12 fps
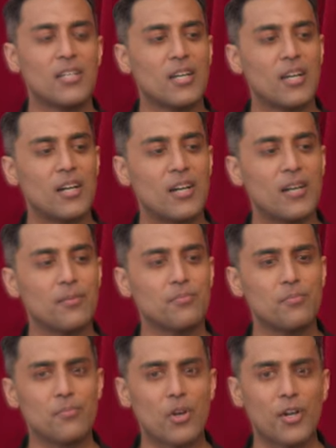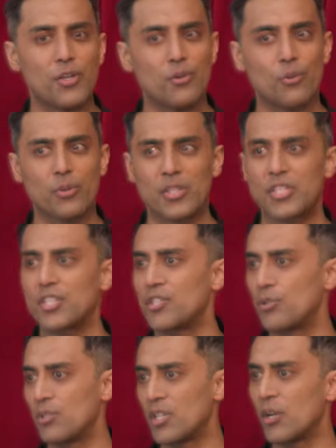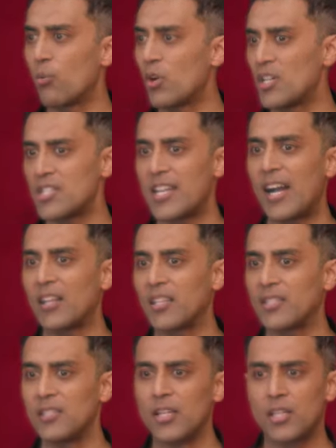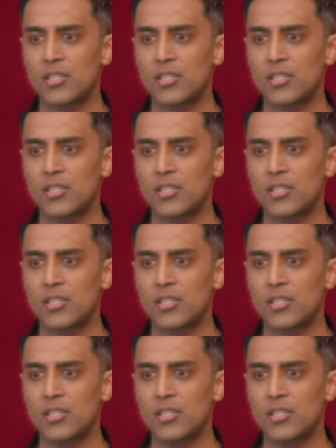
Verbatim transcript: Uh, are you really just using a word salad,